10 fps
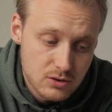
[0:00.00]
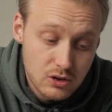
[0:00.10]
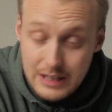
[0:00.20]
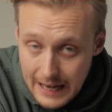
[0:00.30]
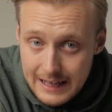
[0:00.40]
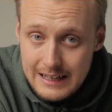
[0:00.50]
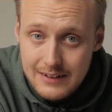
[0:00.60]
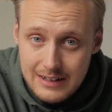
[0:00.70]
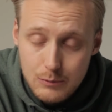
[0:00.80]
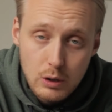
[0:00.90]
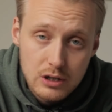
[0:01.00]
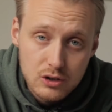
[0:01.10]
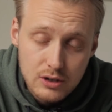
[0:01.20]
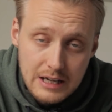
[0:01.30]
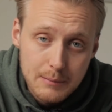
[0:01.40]
So you can leave it in while you're
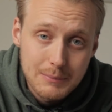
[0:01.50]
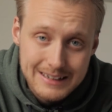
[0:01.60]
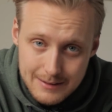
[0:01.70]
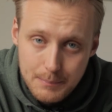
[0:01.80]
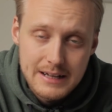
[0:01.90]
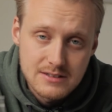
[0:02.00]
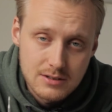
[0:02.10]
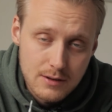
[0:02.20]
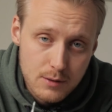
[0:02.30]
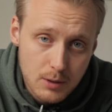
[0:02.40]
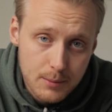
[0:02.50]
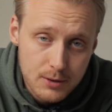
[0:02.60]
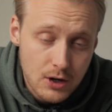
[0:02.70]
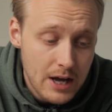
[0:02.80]
cooking, but it depends on the thermometer.